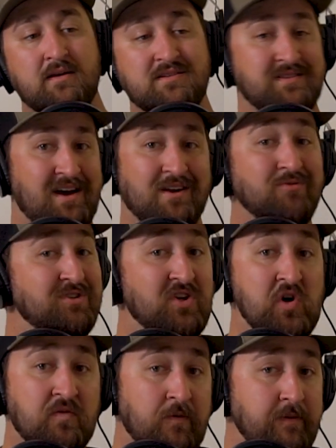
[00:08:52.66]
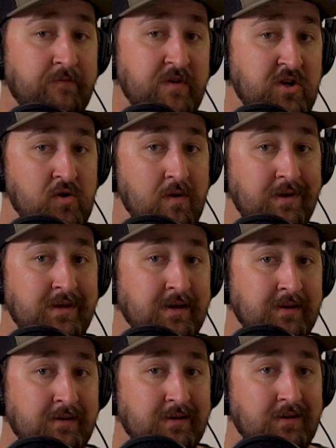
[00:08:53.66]
it's not always good for the fishery,
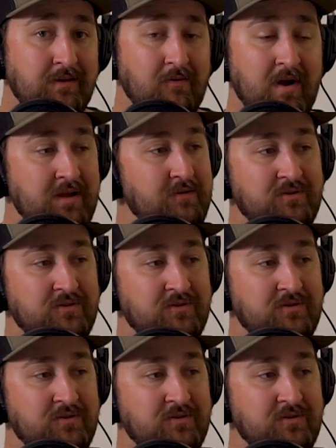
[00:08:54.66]
right?